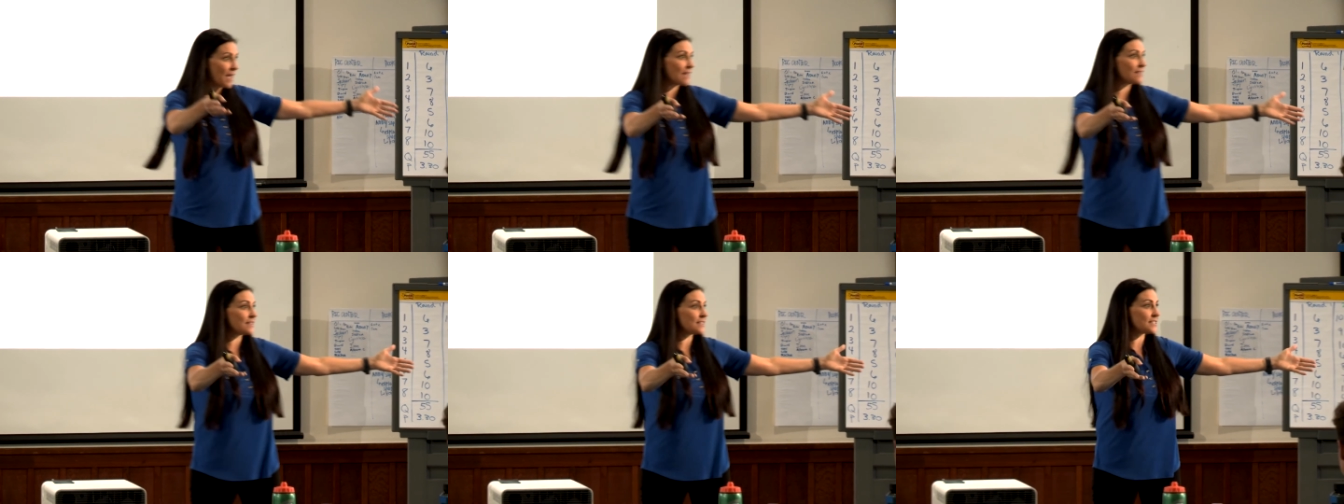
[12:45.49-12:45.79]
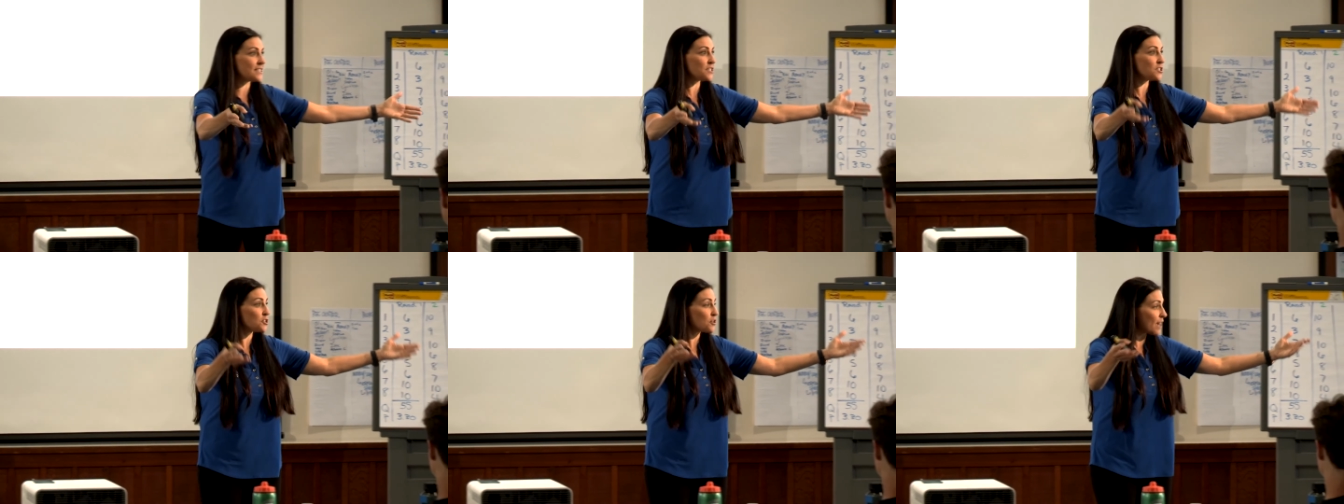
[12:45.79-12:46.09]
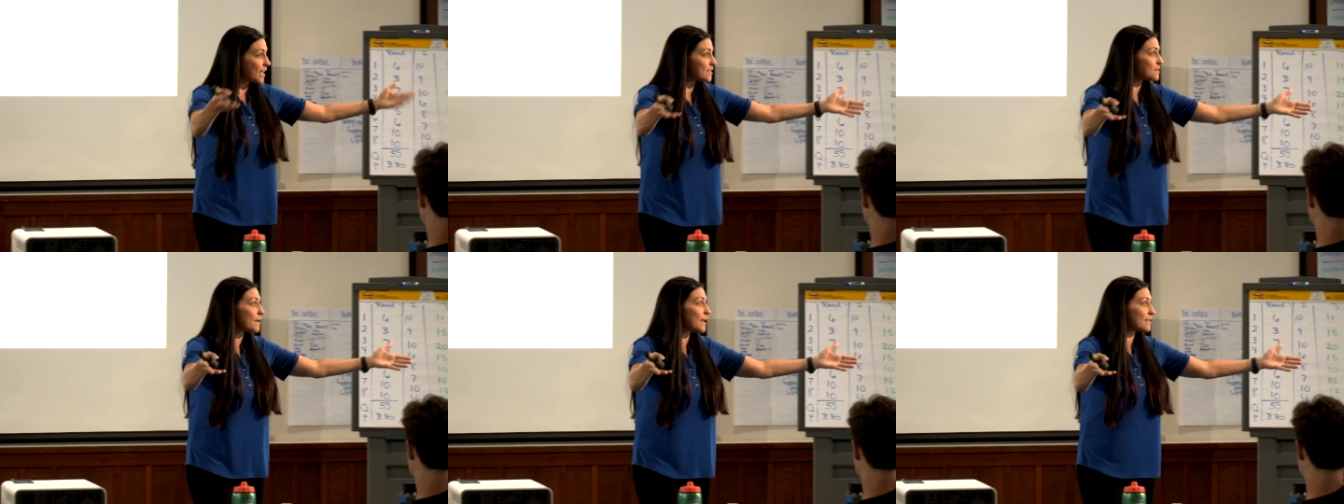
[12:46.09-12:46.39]

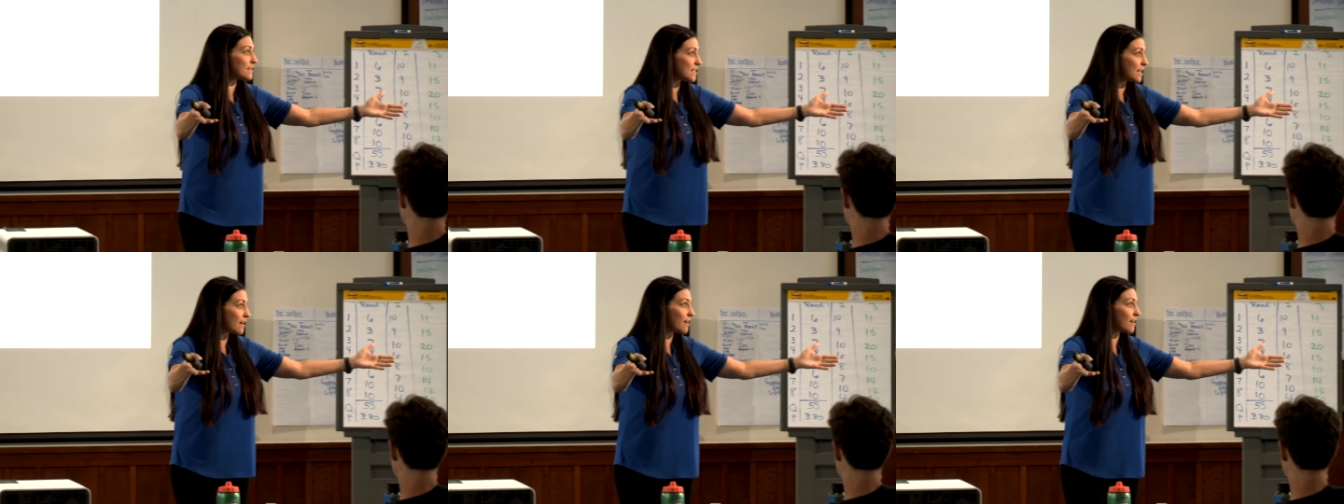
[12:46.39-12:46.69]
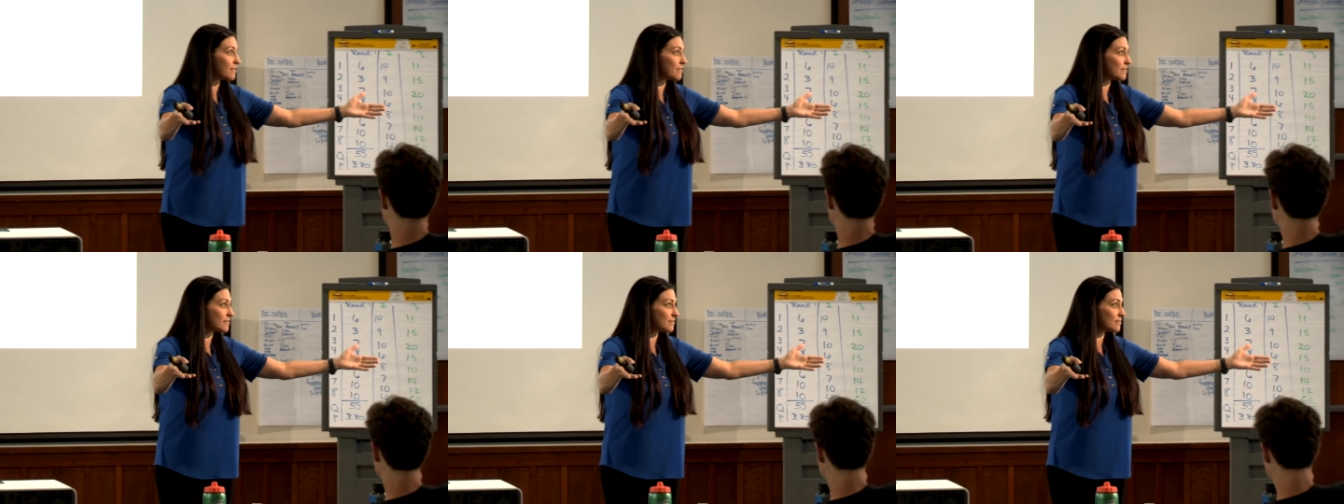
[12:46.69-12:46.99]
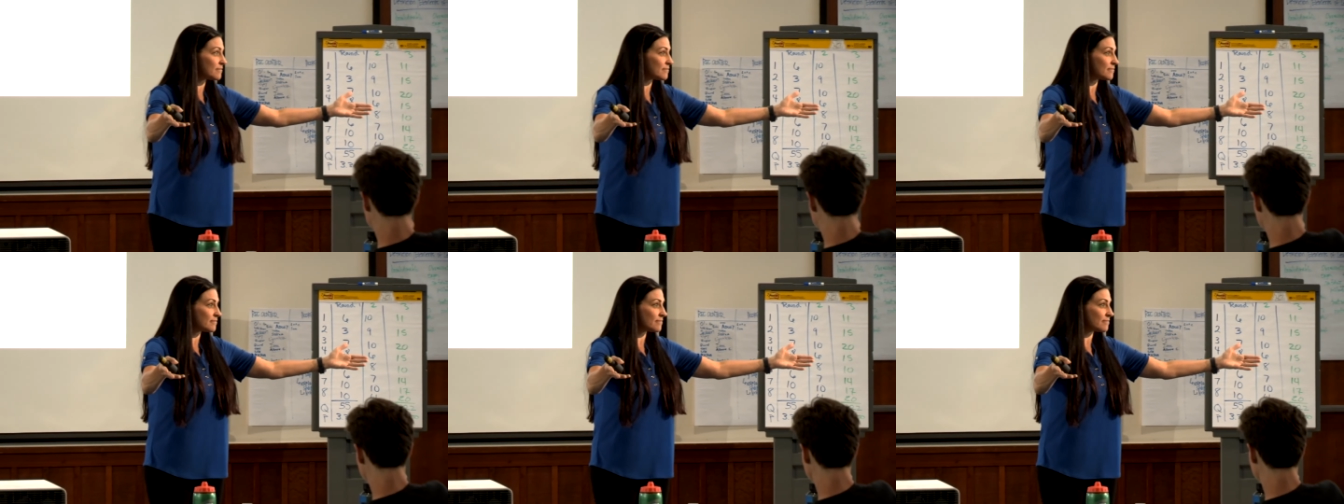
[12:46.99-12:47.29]
Clarify by asking
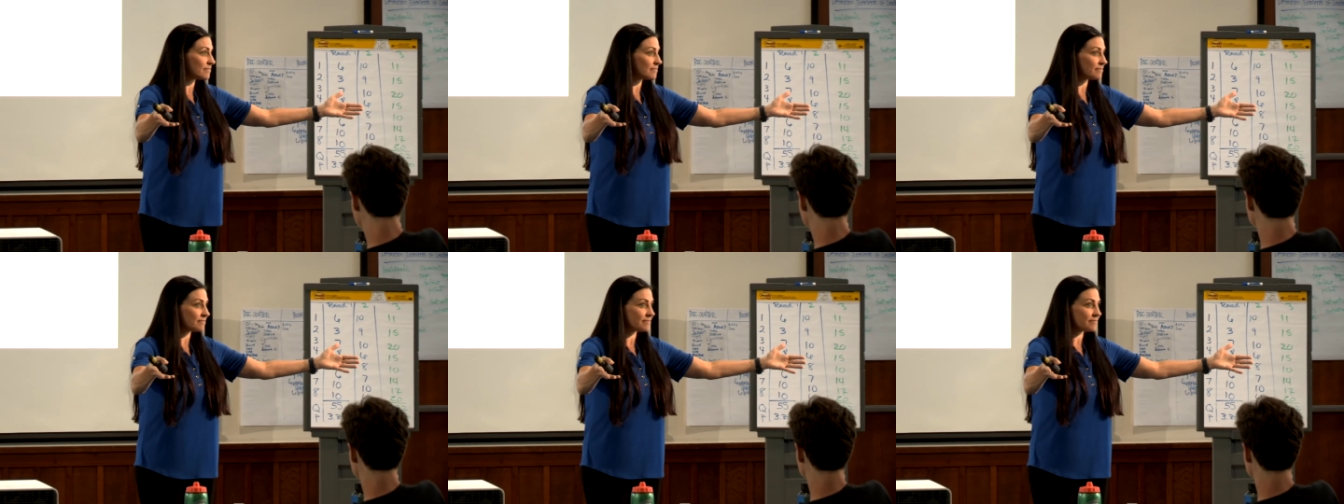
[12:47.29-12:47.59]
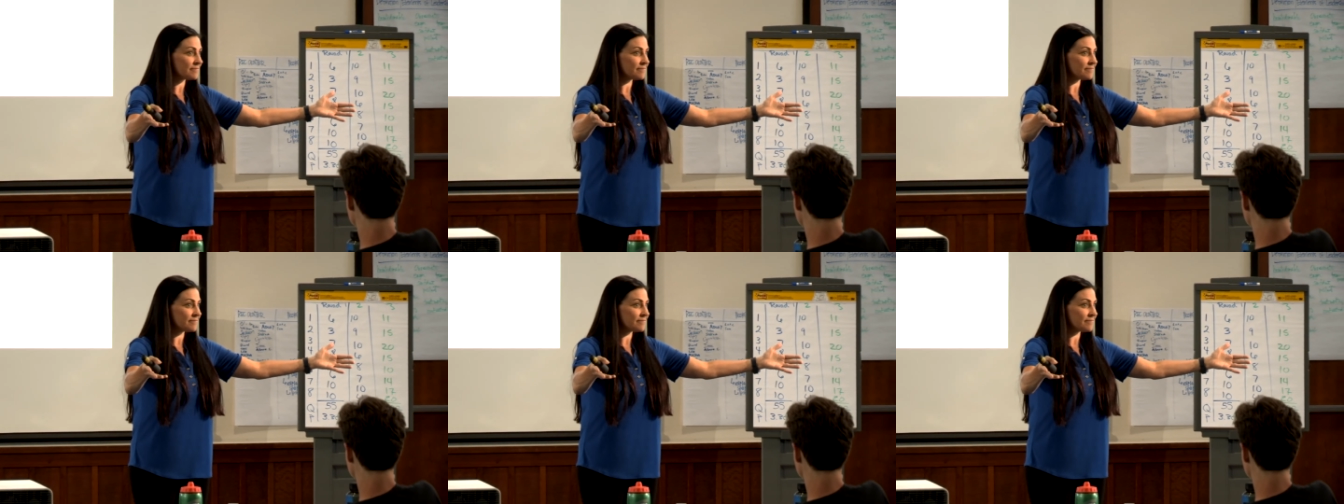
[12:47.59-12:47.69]
who bore the